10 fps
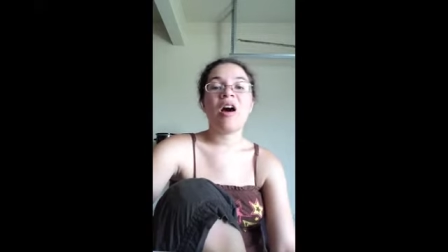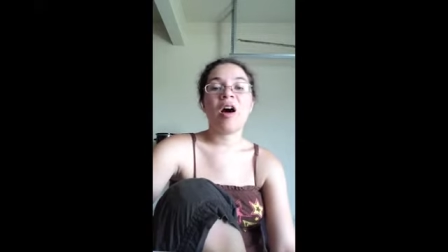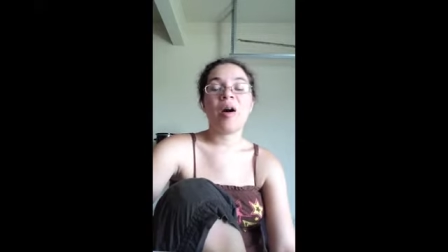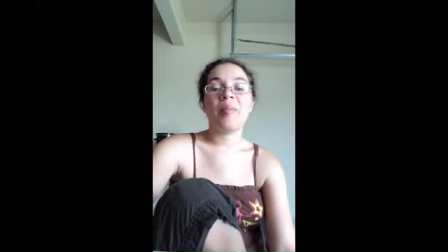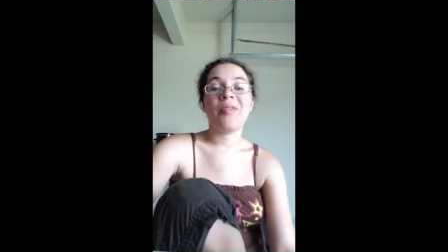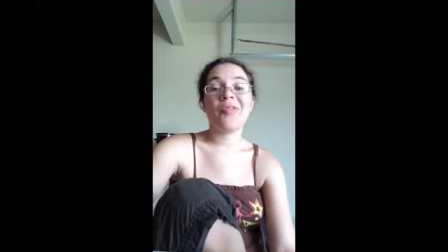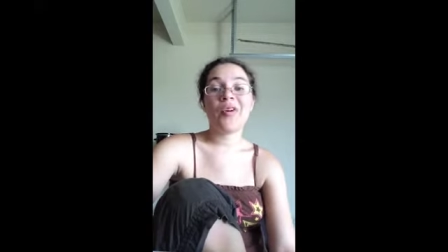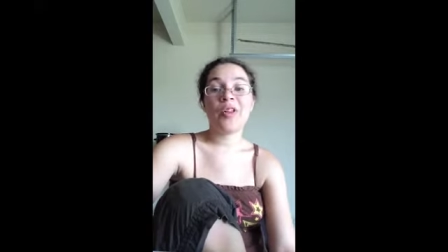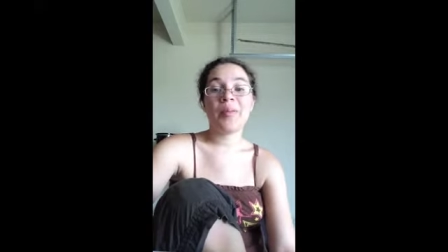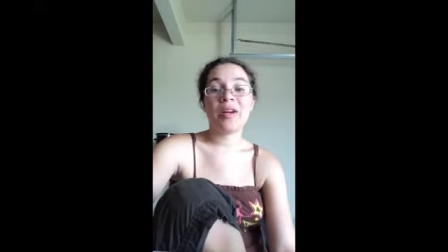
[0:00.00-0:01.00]
If you
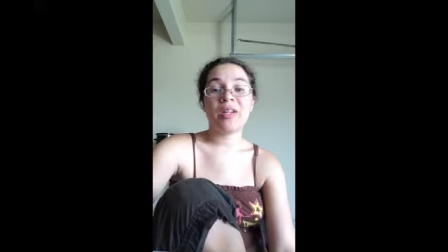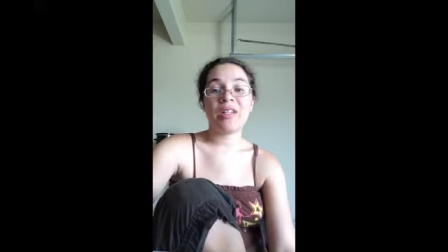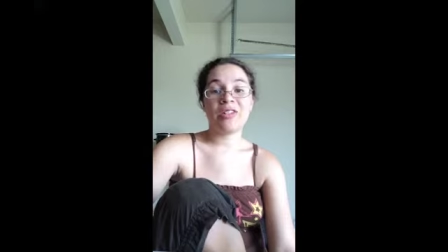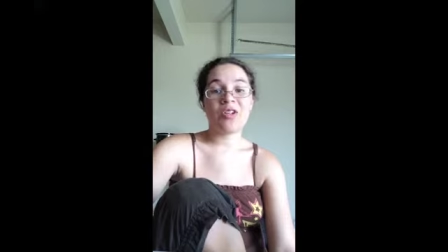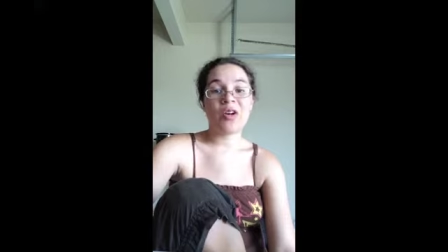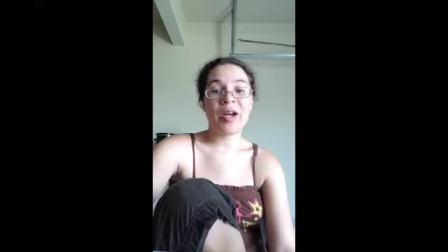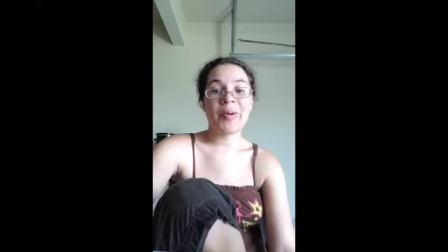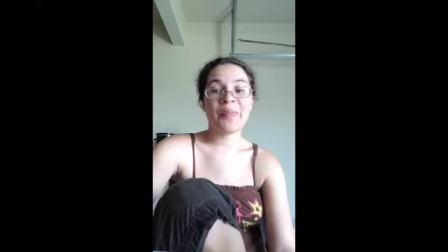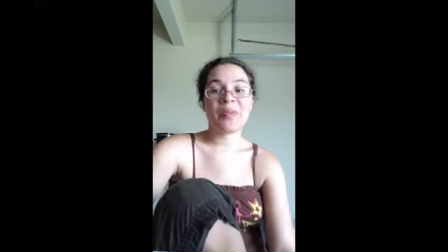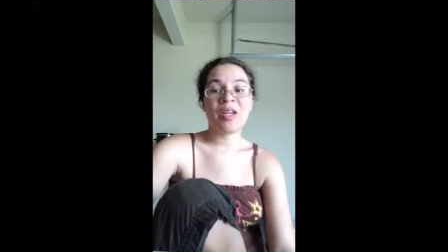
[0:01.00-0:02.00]
follow me on
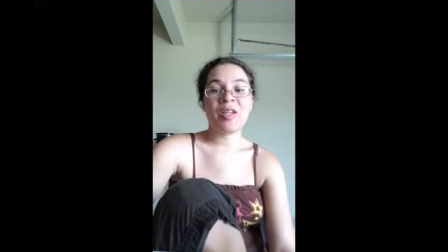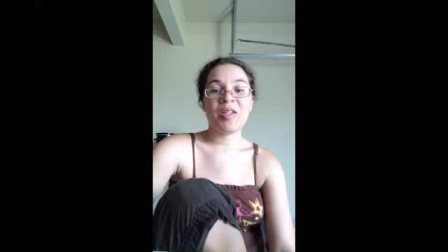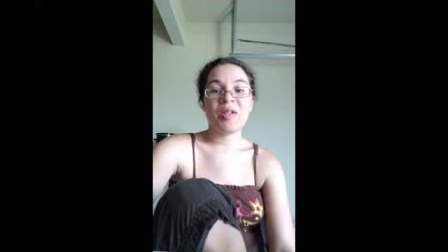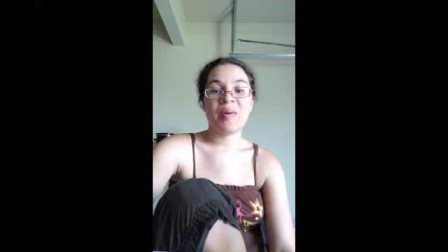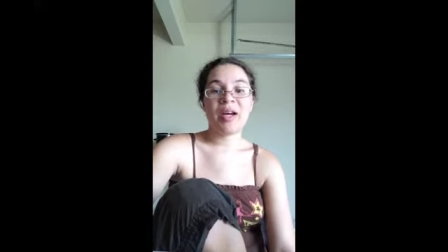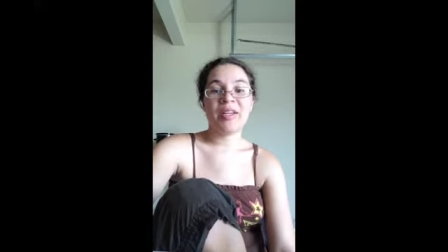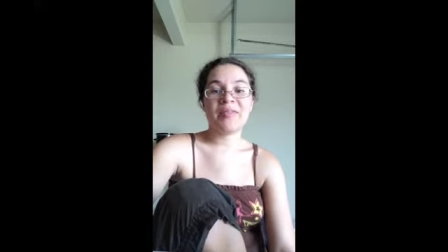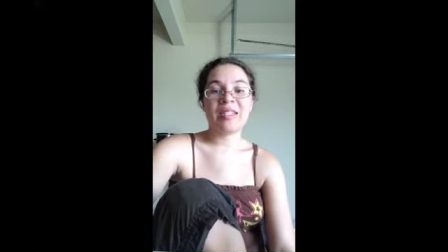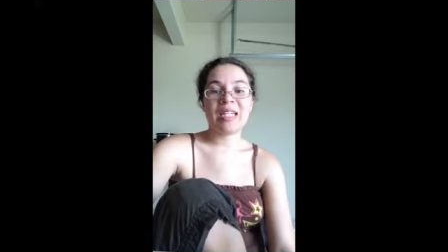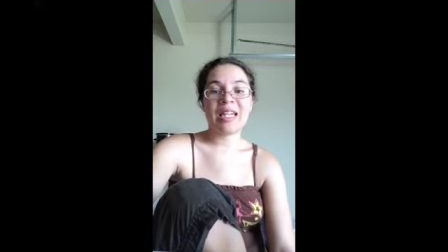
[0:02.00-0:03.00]
Instagram, you might have
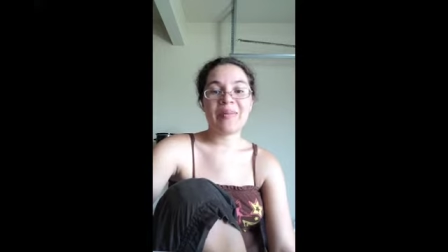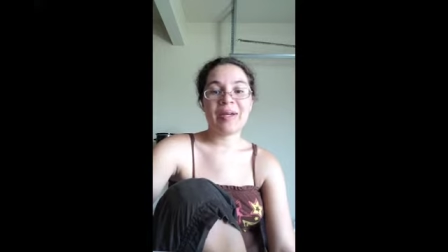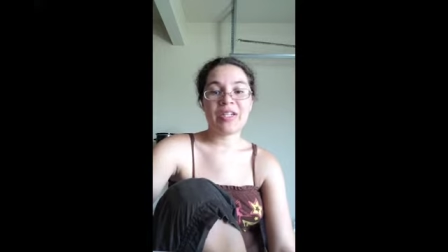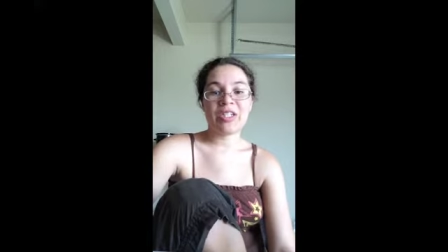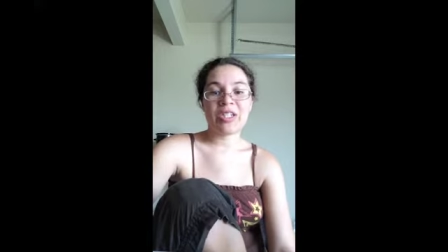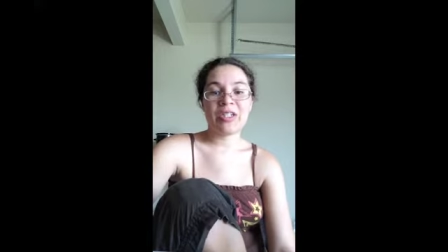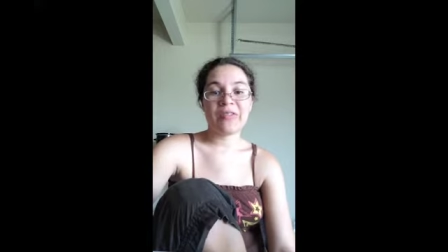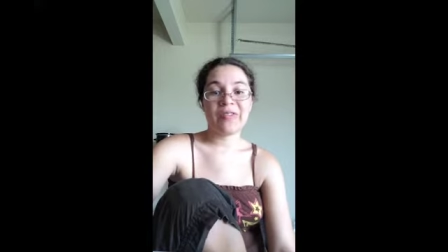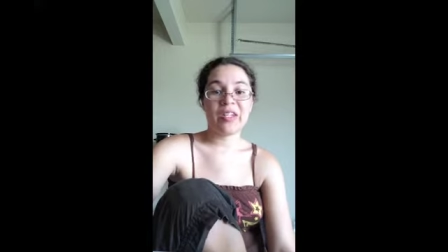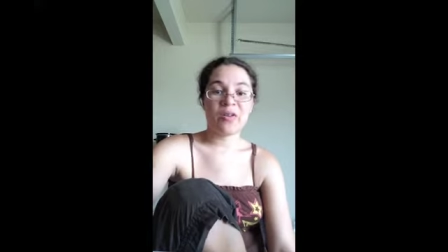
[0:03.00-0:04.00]
seen the picture of
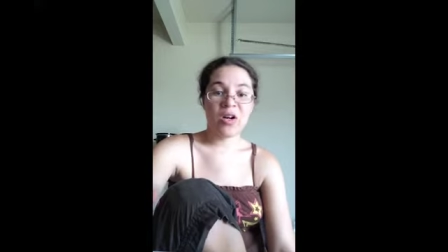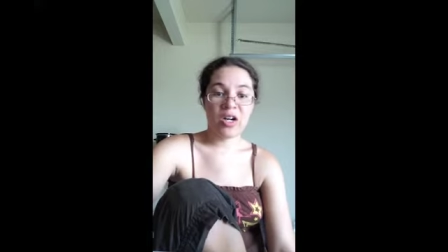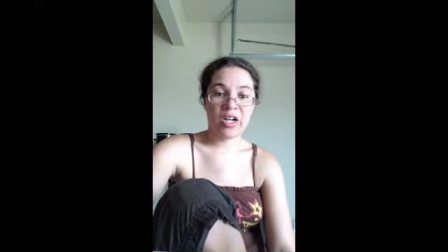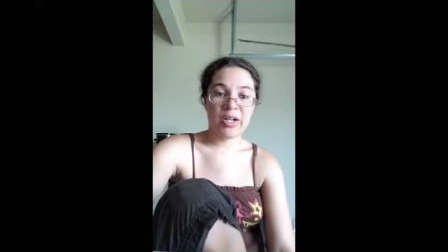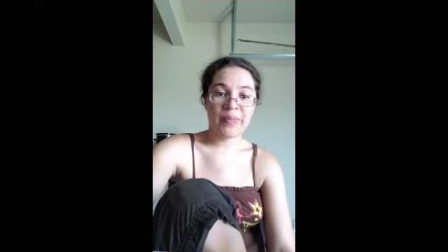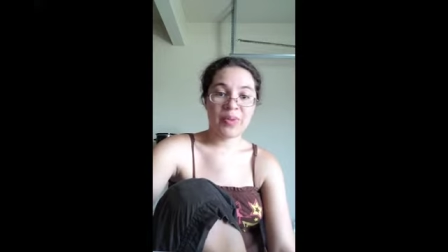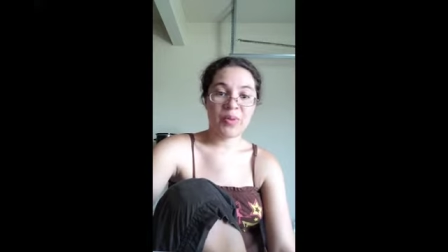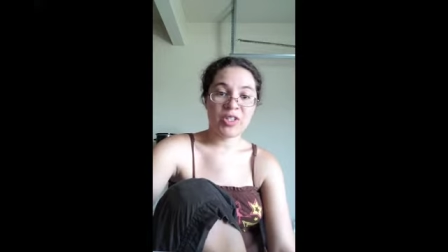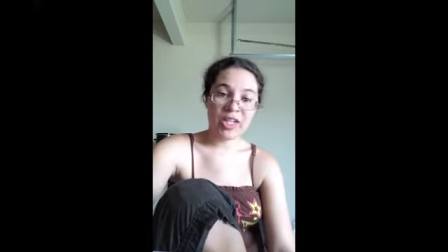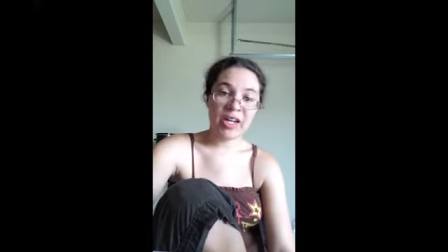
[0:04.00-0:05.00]
the video card that we
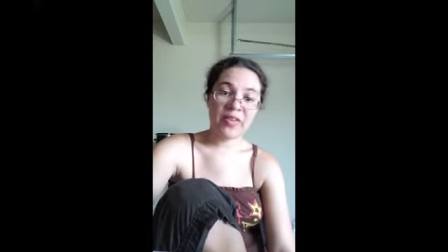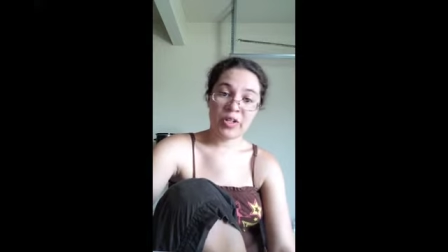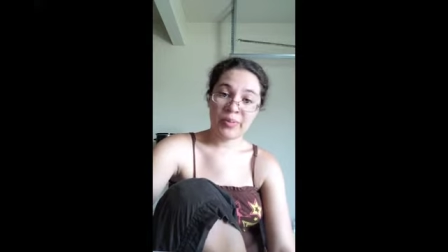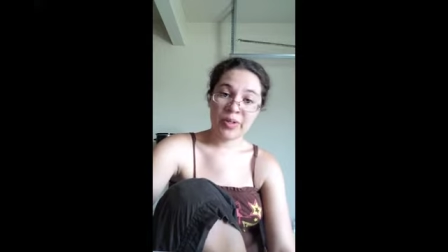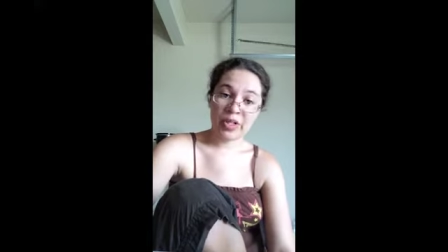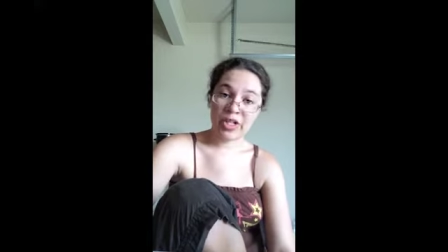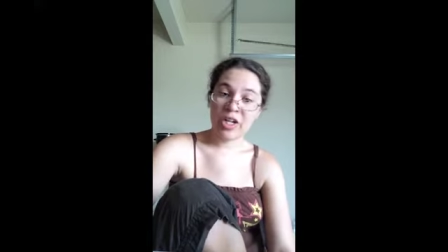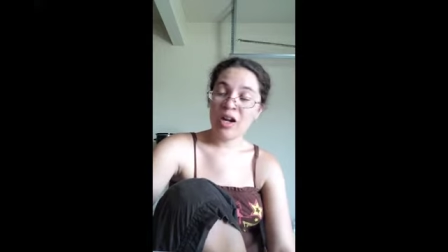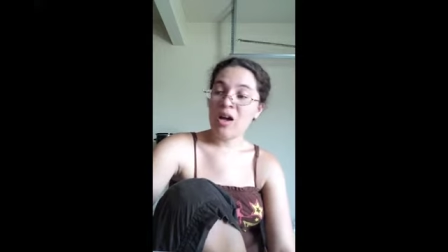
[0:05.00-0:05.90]
took out of our computer.